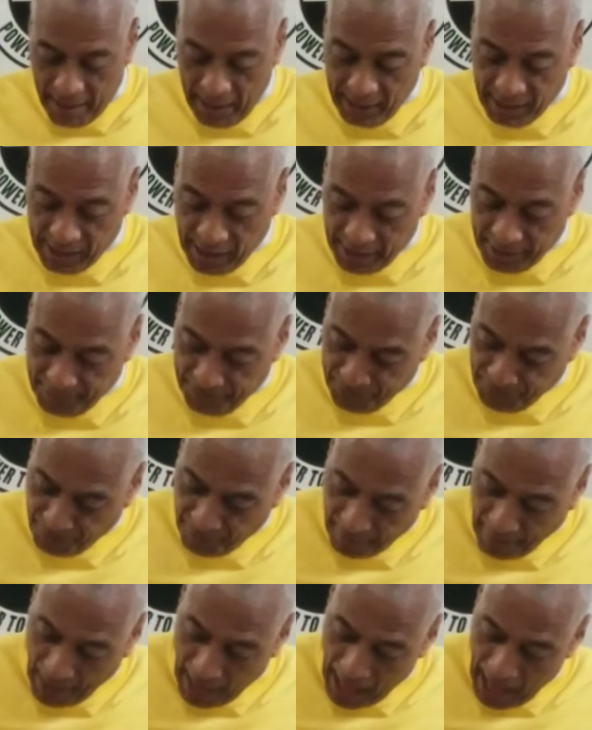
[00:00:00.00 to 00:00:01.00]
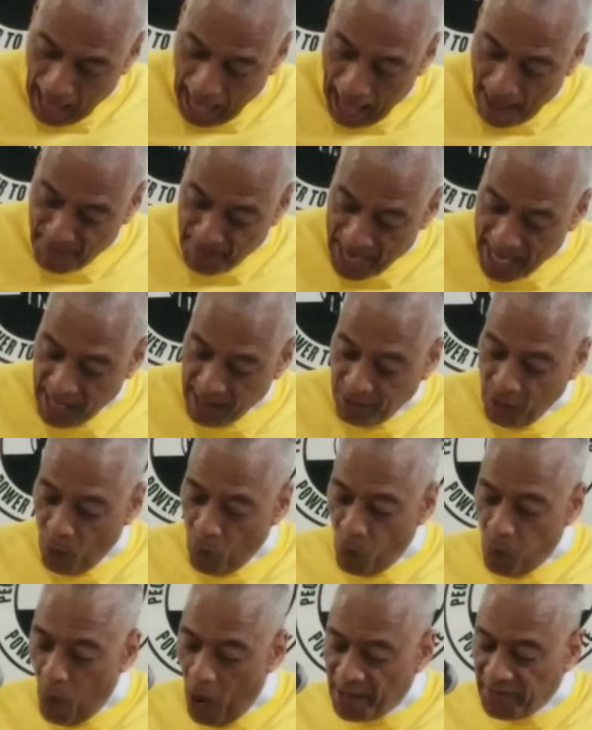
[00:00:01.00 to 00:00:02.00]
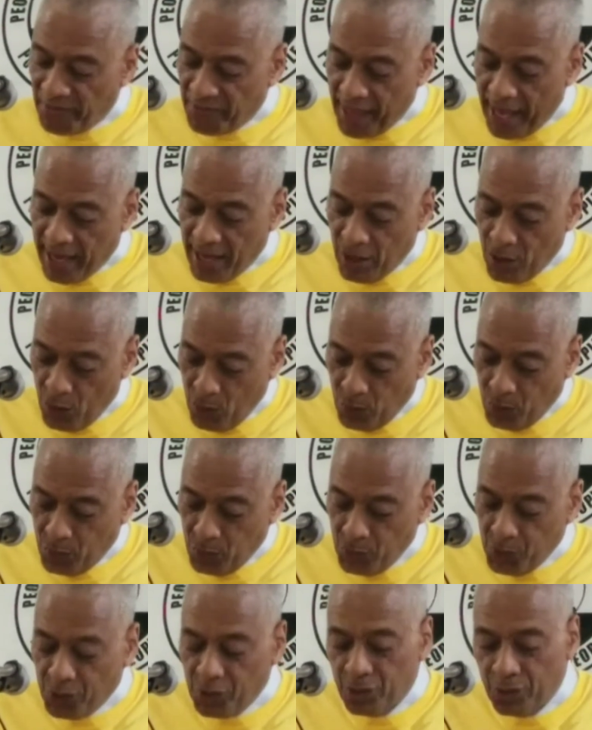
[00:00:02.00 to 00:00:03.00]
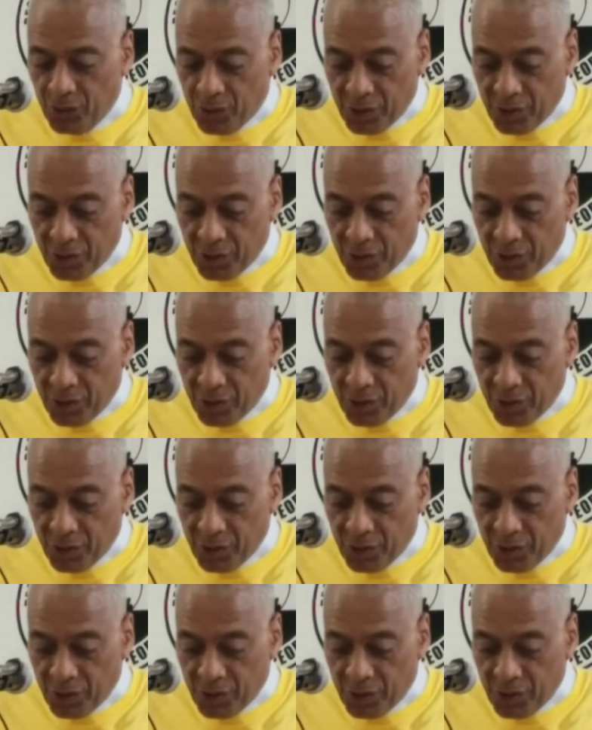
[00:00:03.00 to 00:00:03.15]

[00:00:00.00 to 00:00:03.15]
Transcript: he said, I mean what they use